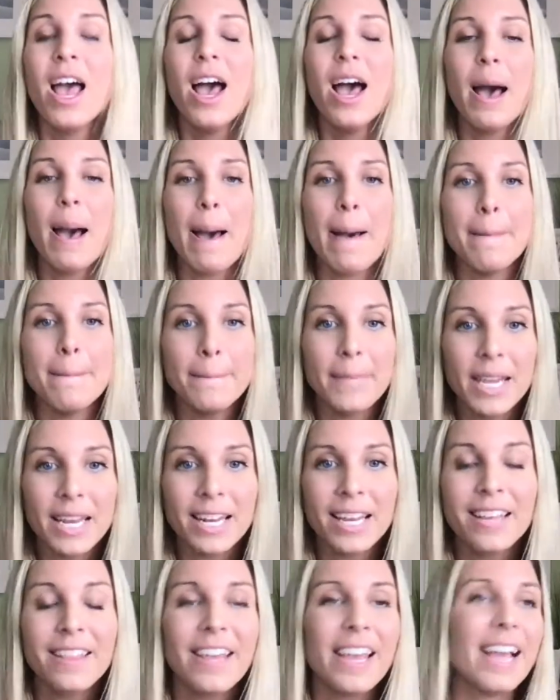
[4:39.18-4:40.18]

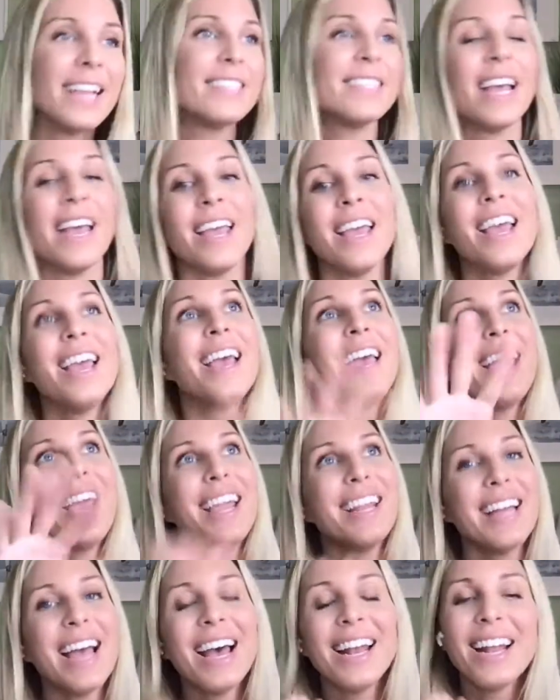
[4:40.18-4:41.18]
Immediately I say, hey
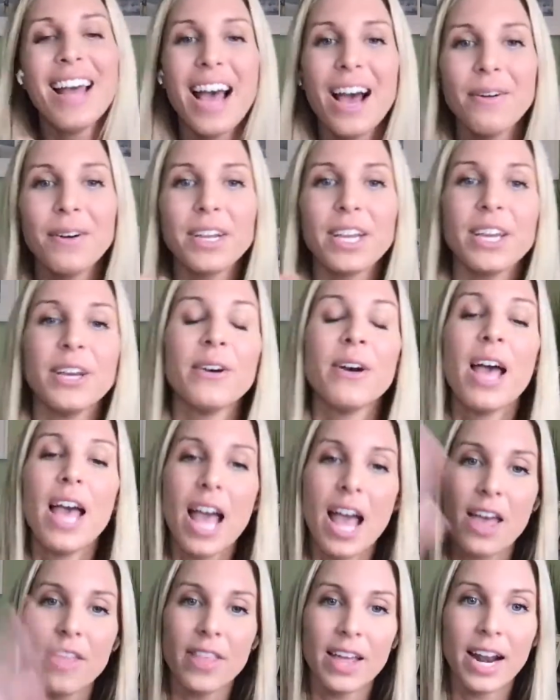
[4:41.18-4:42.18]
dad, how are you?
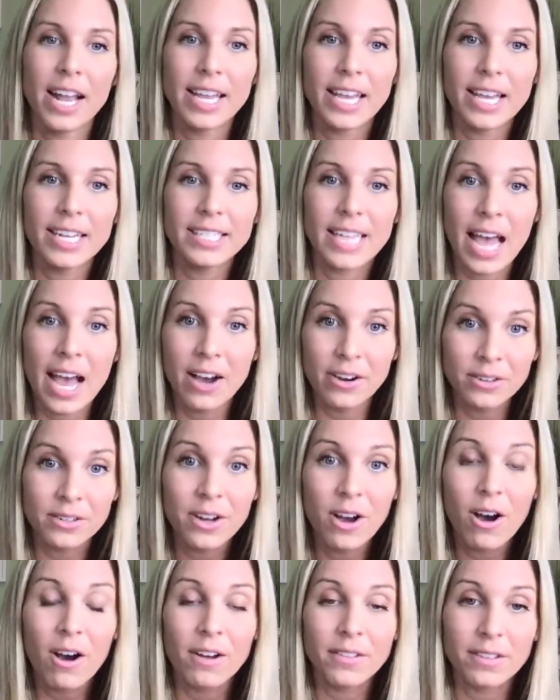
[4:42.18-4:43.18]
And then I get down
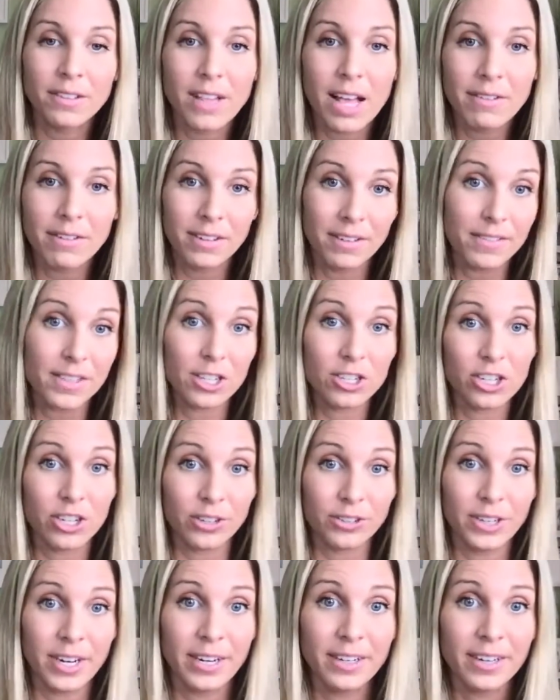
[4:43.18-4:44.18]
on the level of the
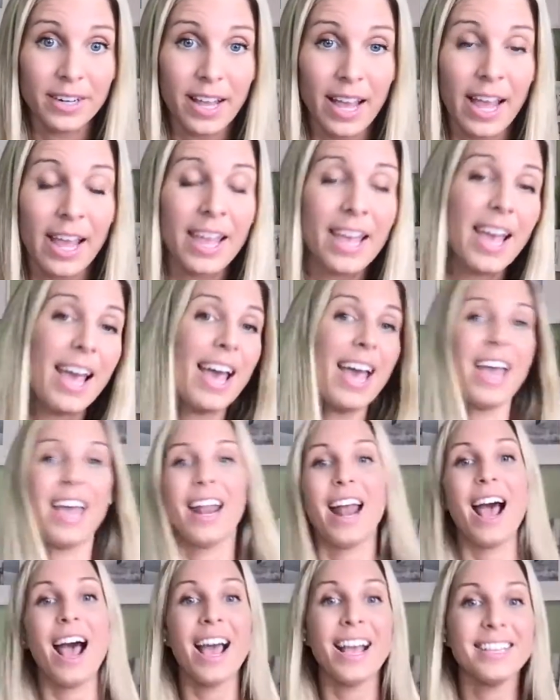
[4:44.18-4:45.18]
children. Okay. And
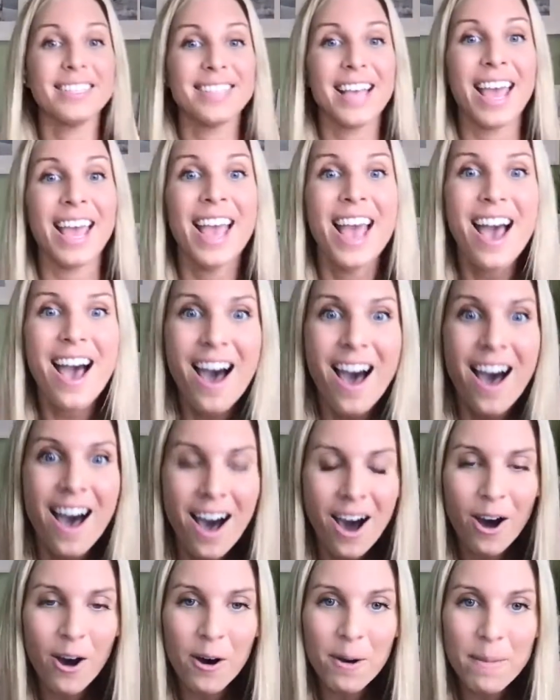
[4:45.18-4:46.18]
I say,
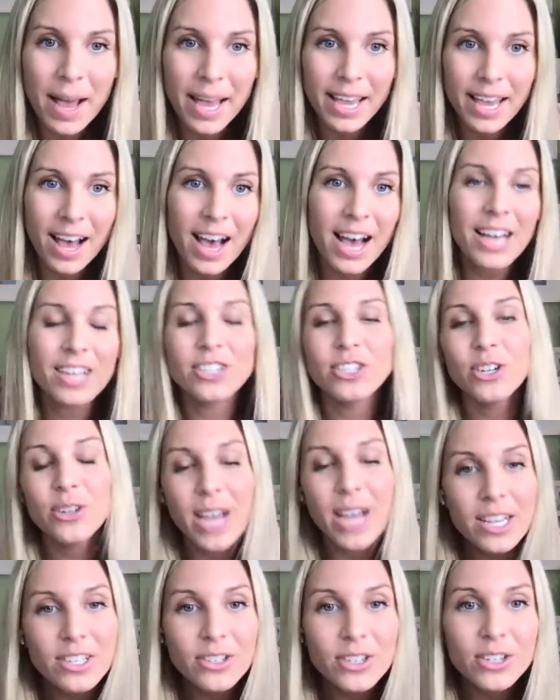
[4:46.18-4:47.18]
oh my gosh, you
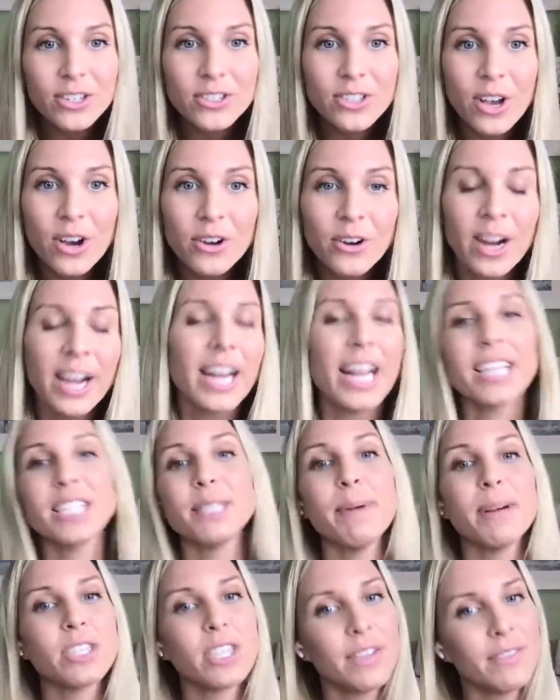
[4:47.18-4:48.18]
guys look so great.
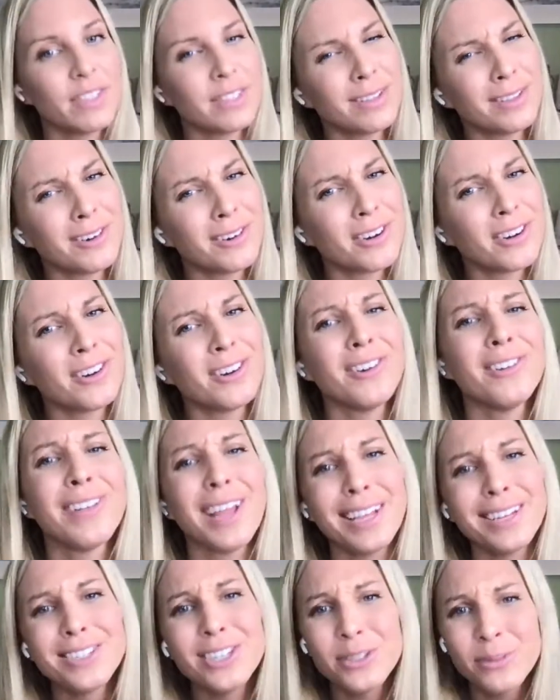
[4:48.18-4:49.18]
Especially if it's a little girl,
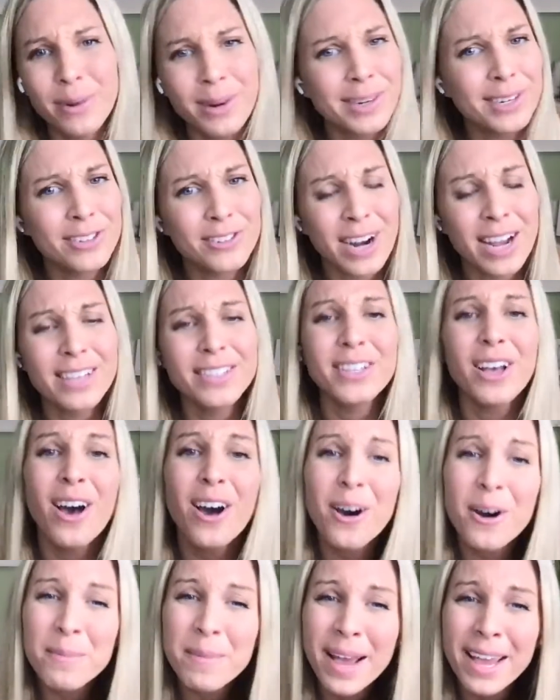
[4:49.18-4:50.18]
like she's wearing a dress.
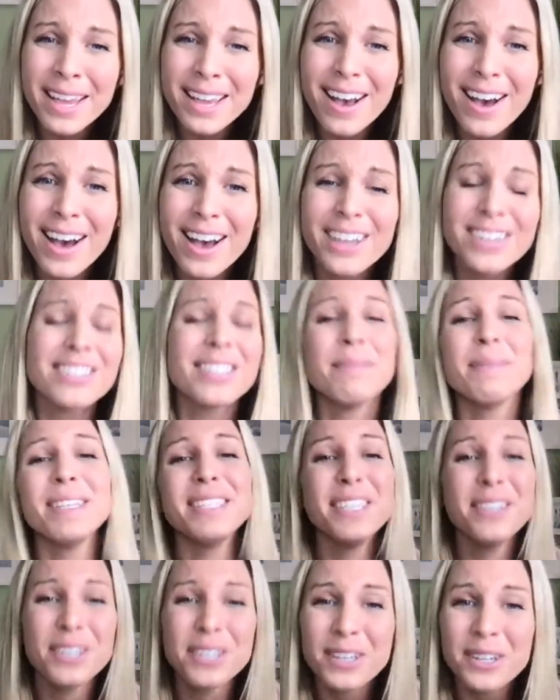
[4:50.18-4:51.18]
Oh my gosh, let me
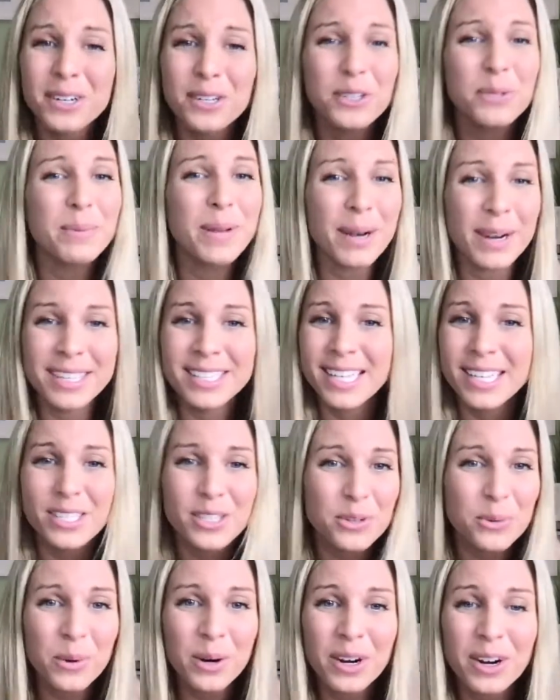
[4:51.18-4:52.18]
see your little princess
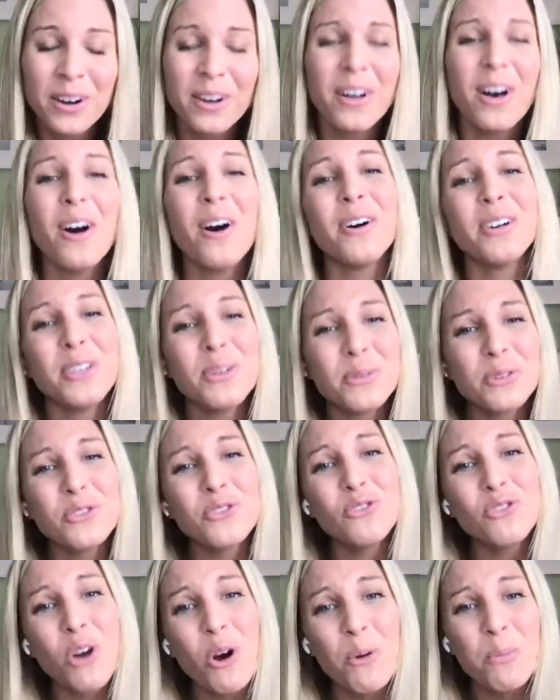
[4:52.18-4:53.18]
twirl. Oh, you were
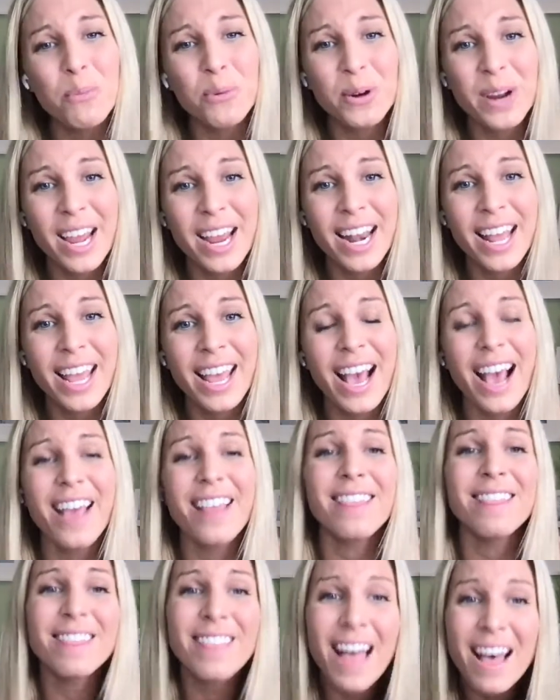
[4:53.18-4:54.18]
so pretty. I
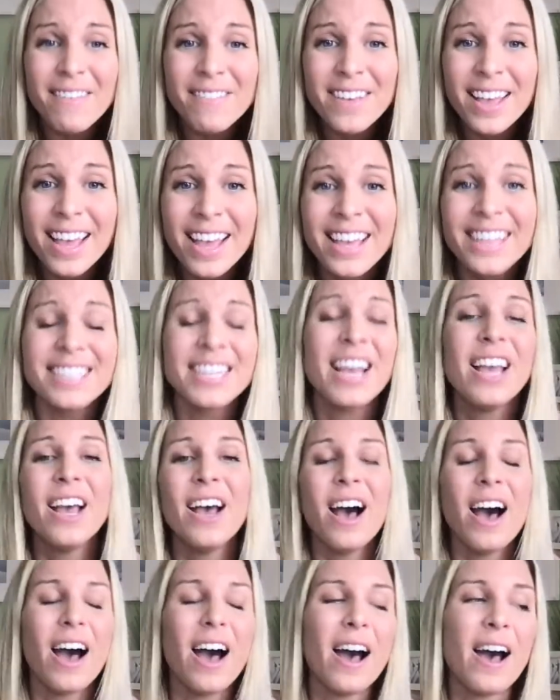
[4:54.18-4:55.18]
love it.
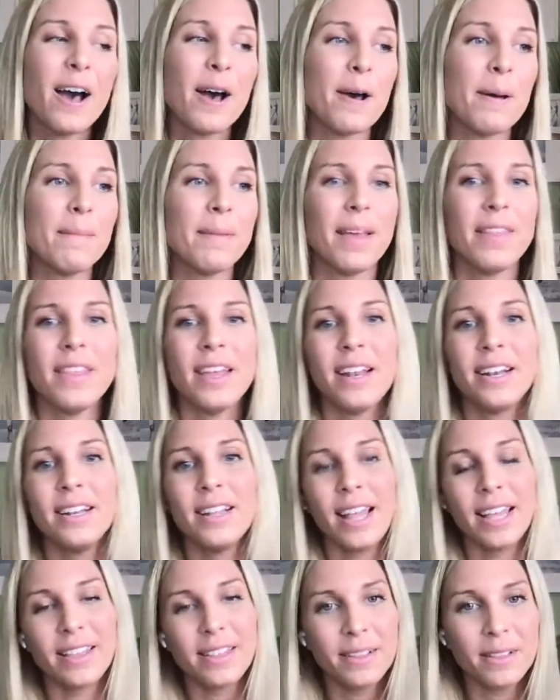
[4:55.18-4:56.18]
And then
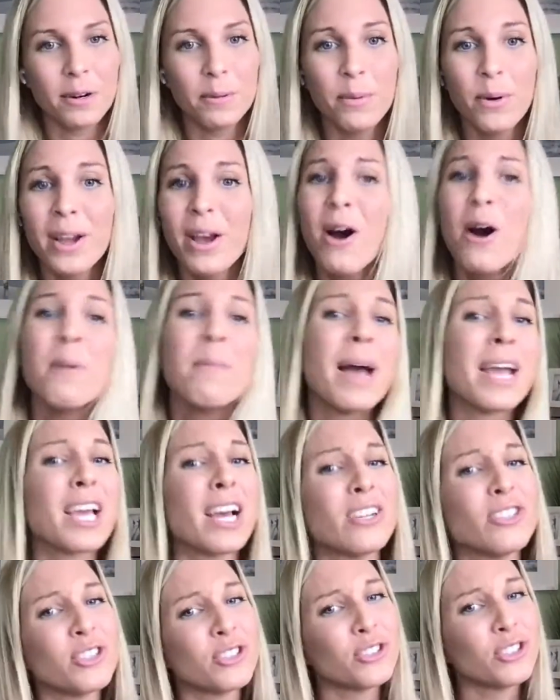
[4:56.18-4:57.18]
like the little boy, oh my
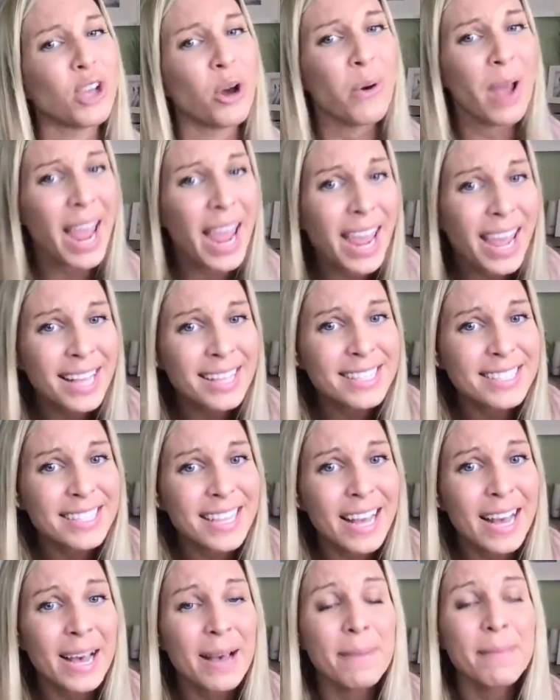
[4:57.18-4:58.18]
gosh, you're so
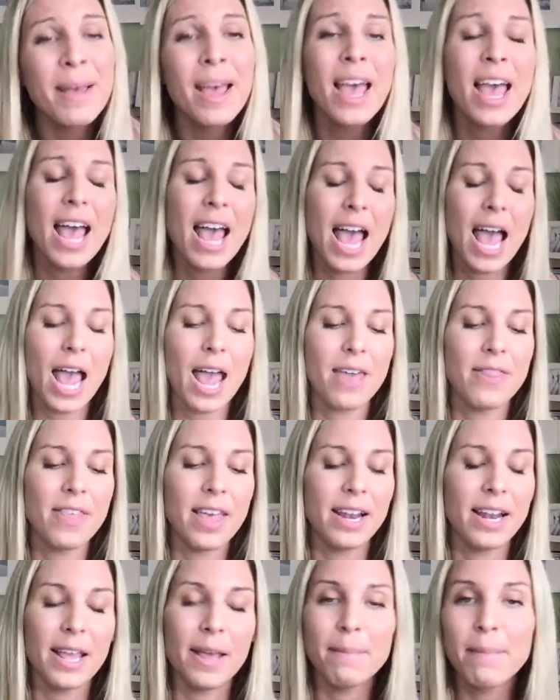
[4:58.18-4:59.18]
handsome. And
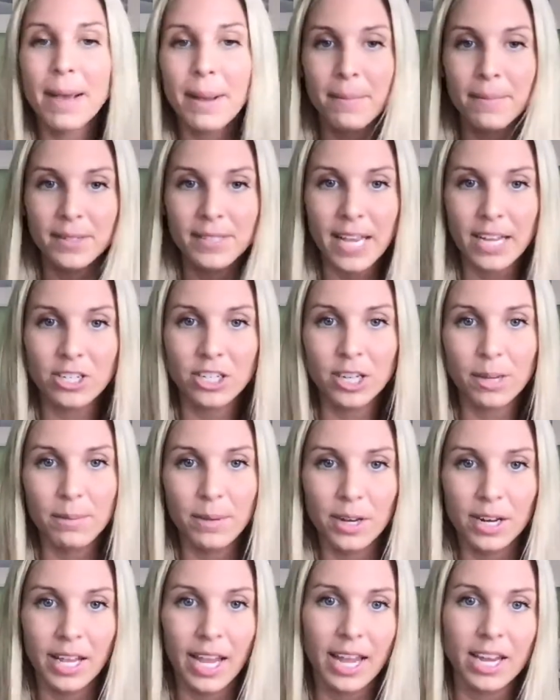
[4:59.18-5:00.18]
then in my session
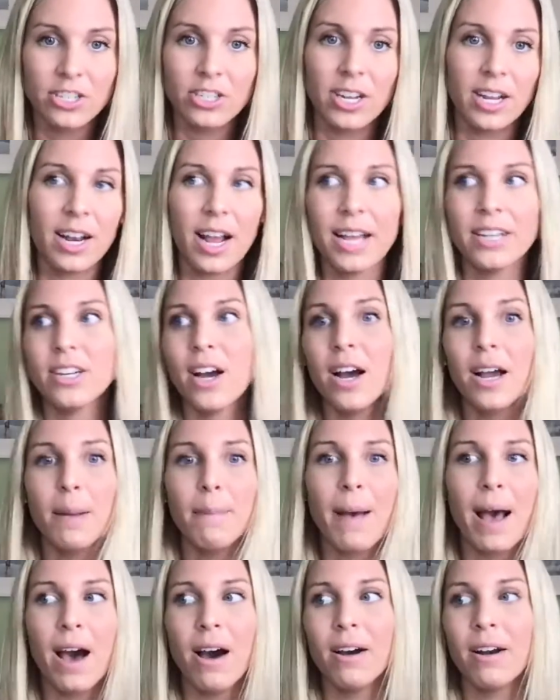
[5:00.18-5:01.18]
communication, I talk
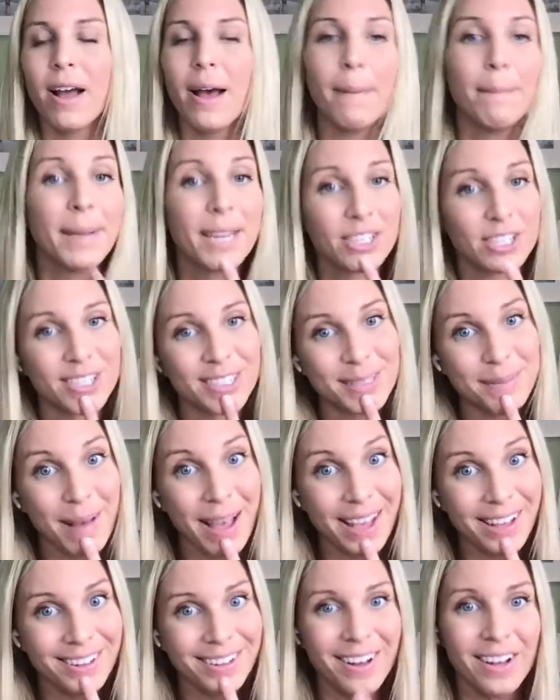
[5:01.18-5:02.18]
about picture
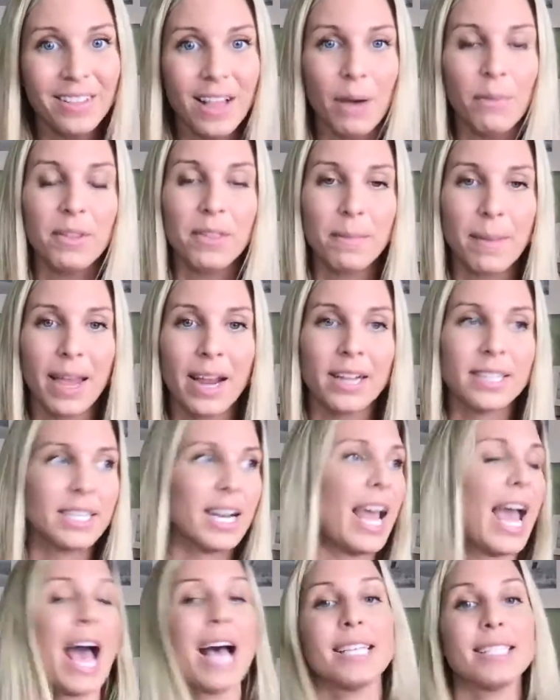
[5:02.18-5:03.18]
smile a lot with the parents, and
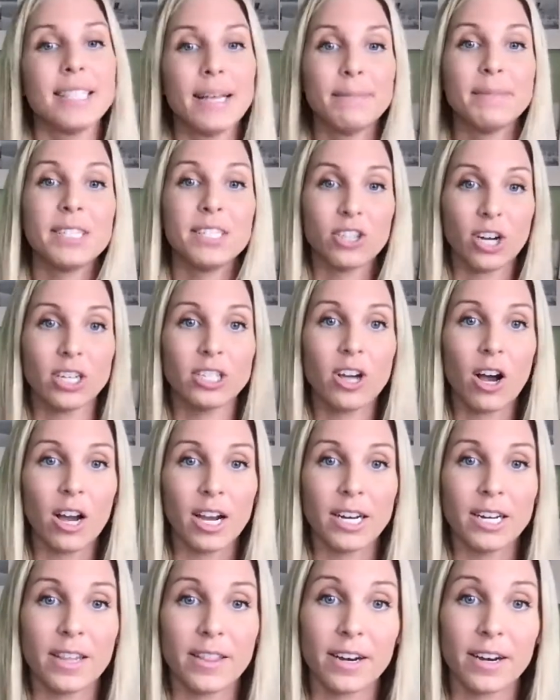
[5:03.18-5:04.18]
I ask them to start talking to their